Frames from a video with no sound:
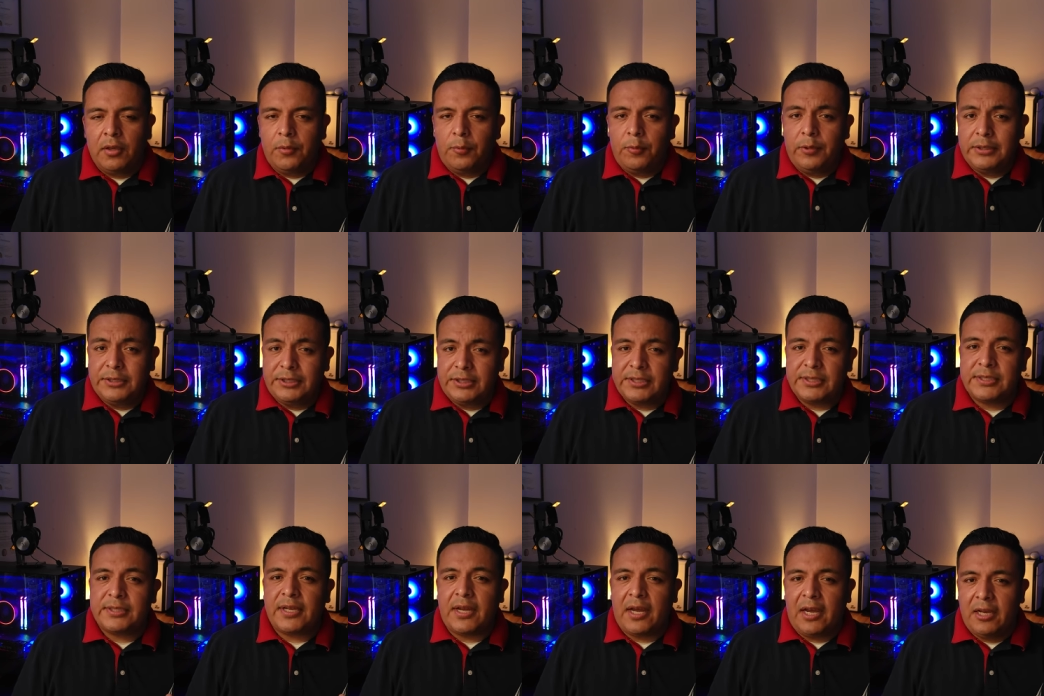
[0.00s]
which
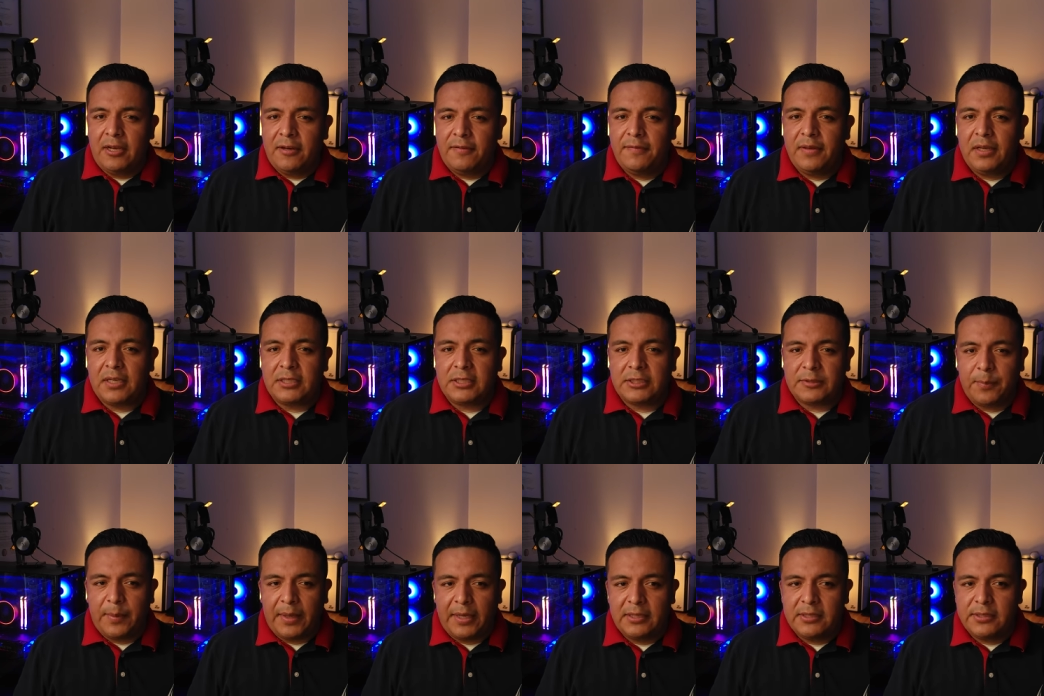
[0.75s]
is kind of
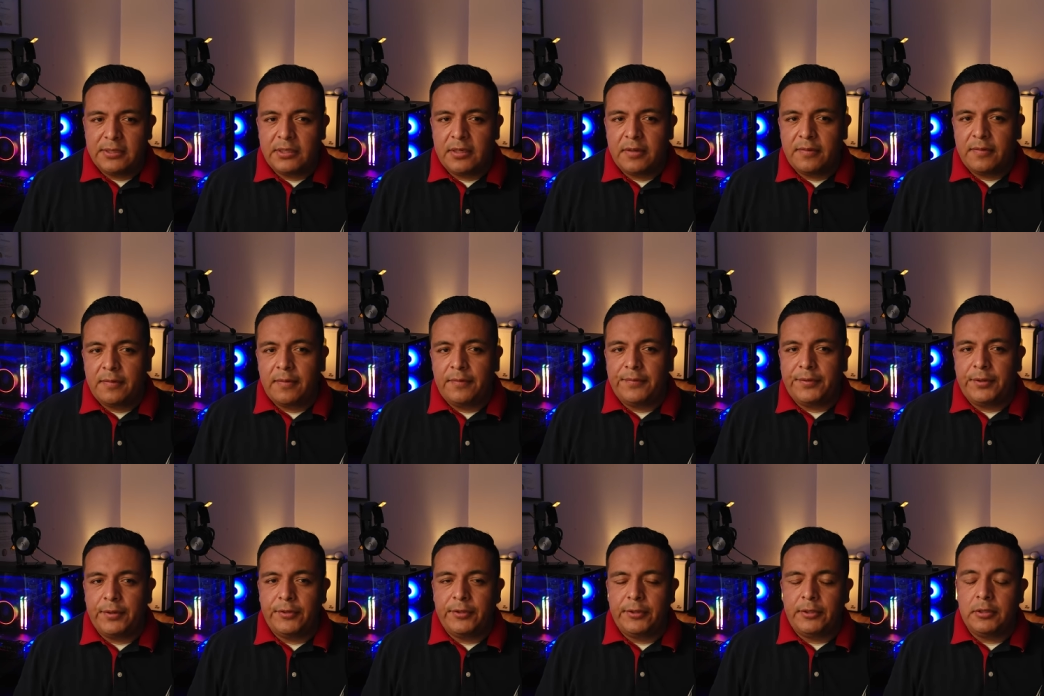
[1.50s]
expensive if
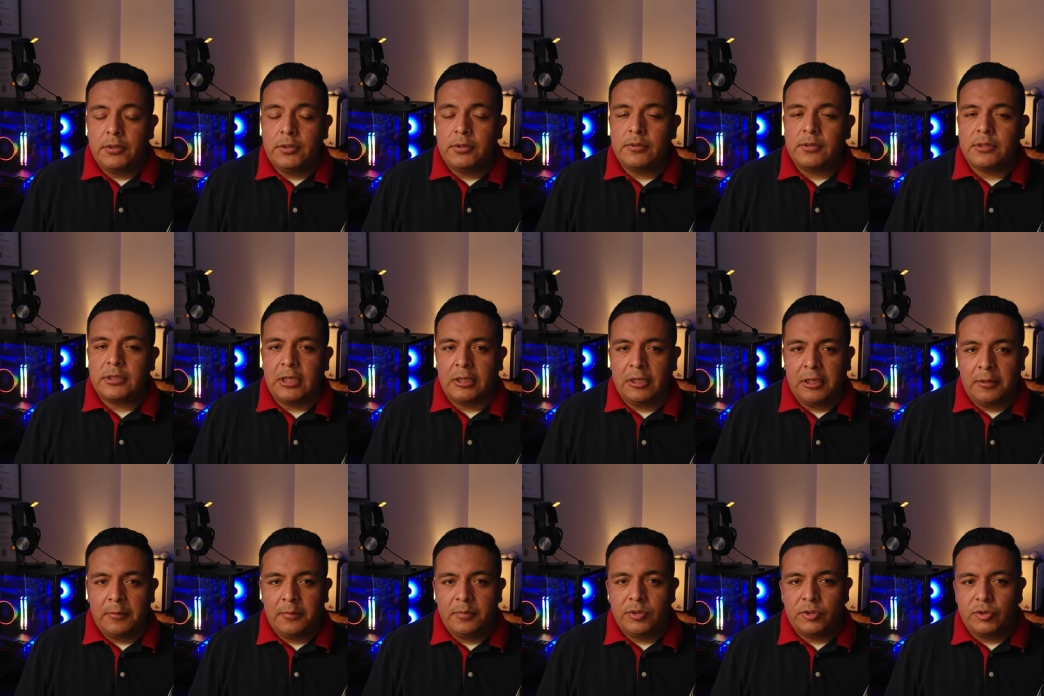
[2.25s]
you're used to
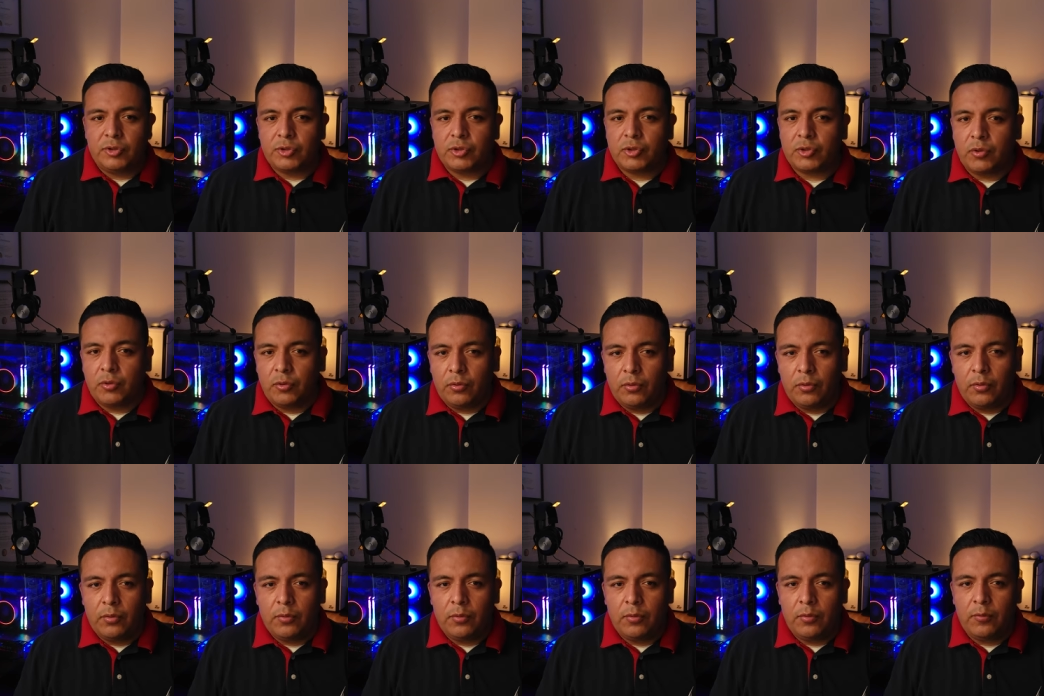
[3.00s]
sending them to
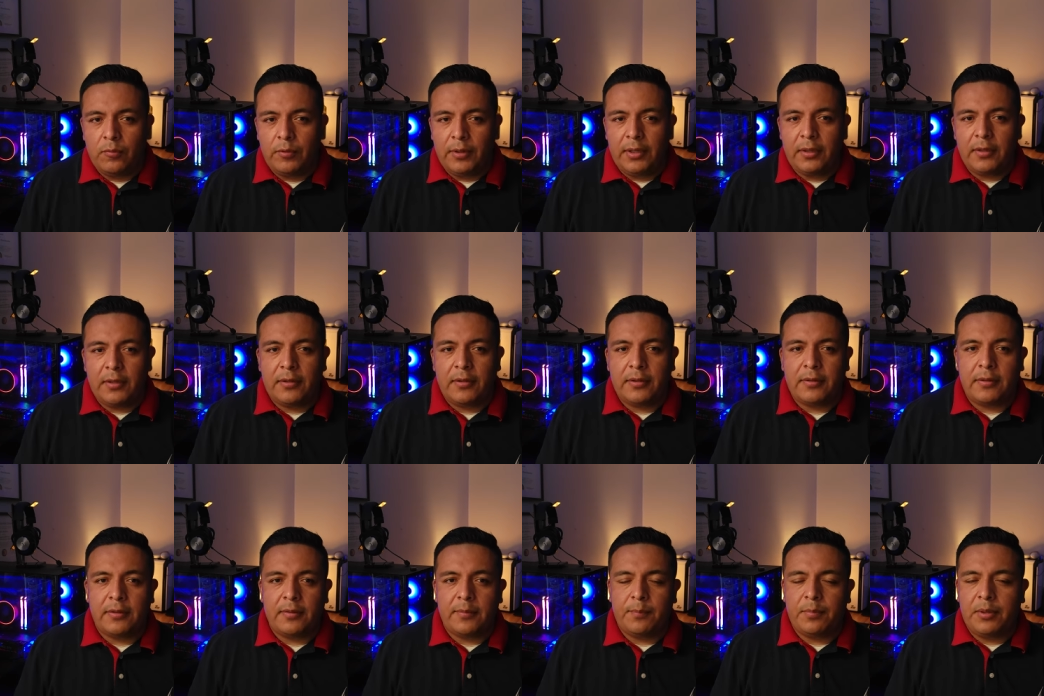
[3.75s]
school
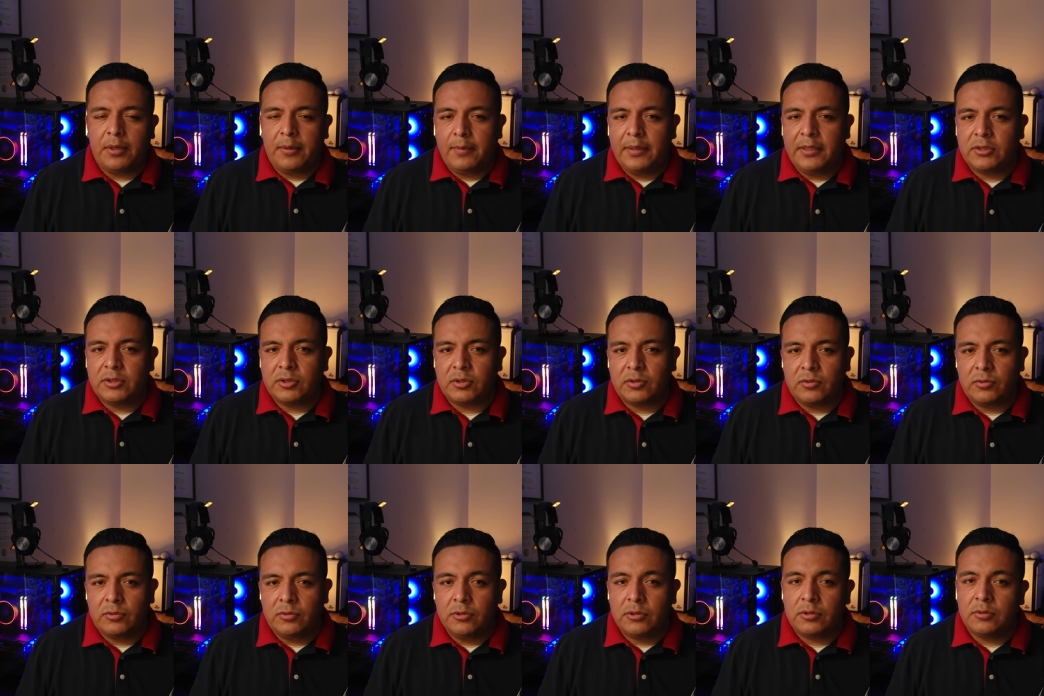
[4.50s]
with public
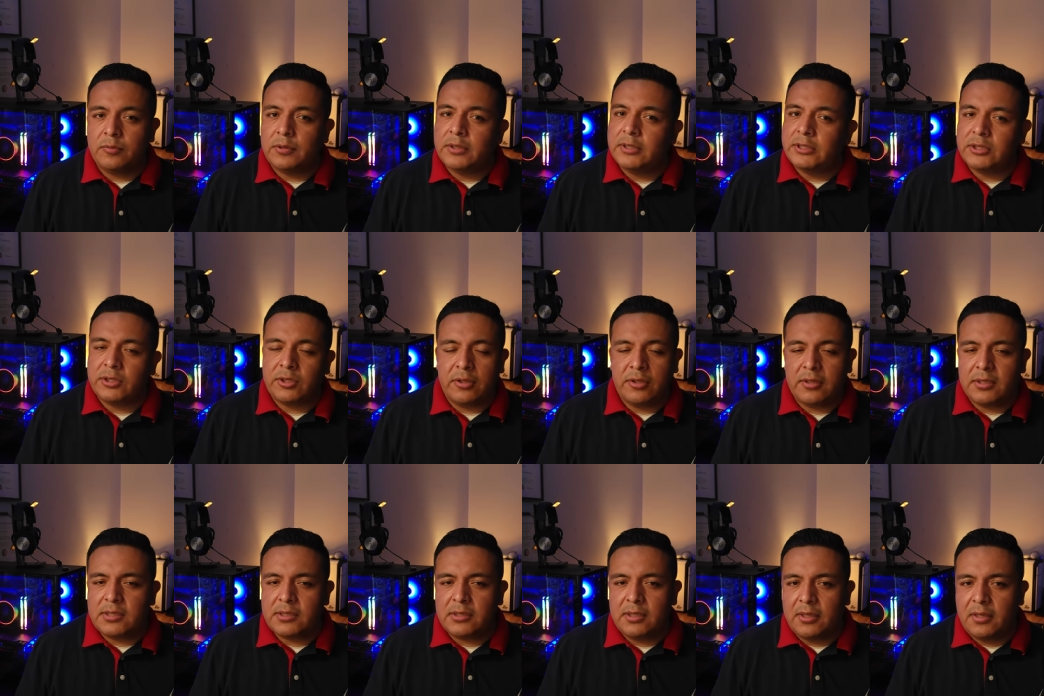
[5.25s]
schools, which
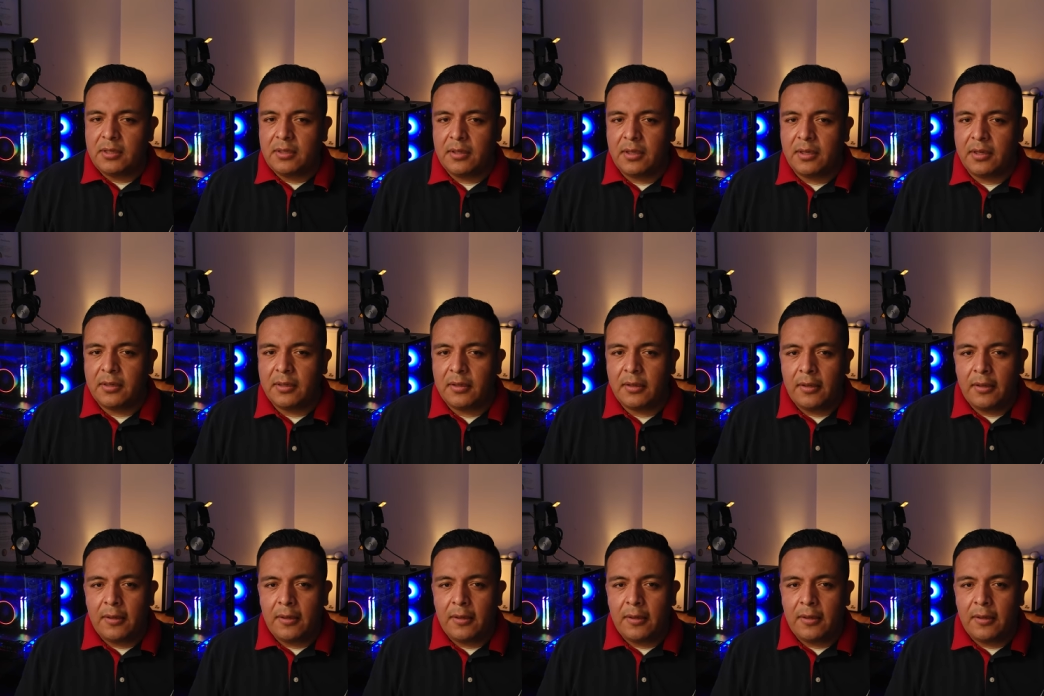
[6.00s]
cost nothing.